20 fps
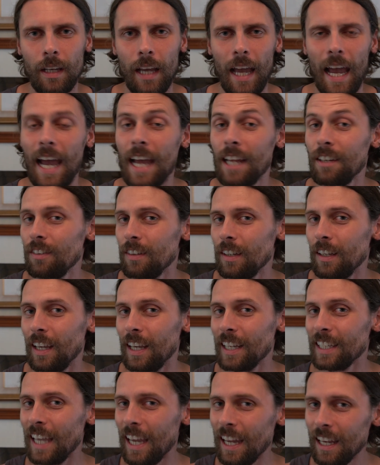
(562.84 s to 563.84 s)
And
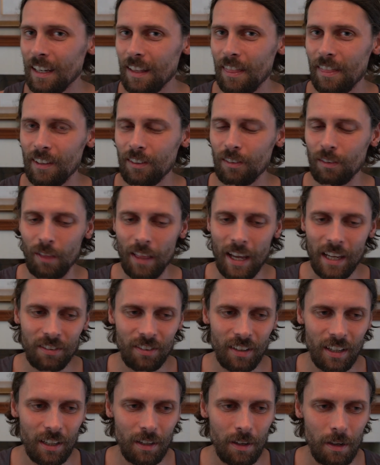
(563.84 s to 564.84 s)
again, this
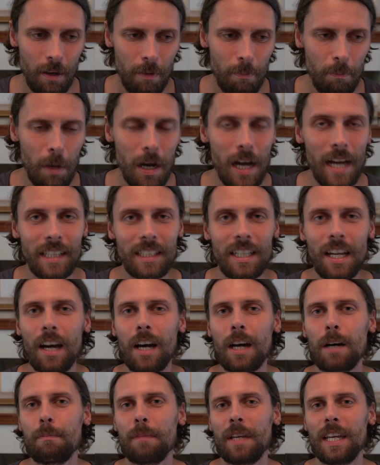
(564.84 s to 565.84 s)
lesson might
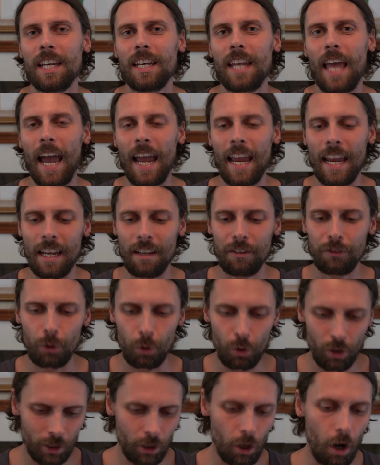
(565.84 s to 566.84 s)
come in a
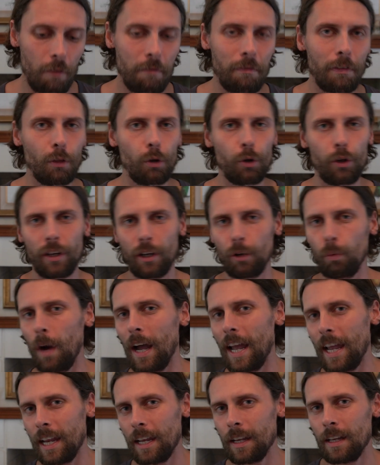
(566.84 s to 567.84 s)
sort of convoluted
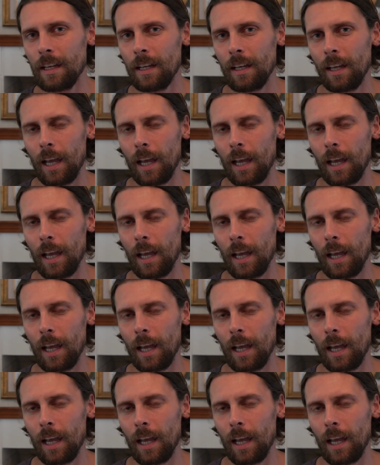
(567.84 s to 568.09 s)
way.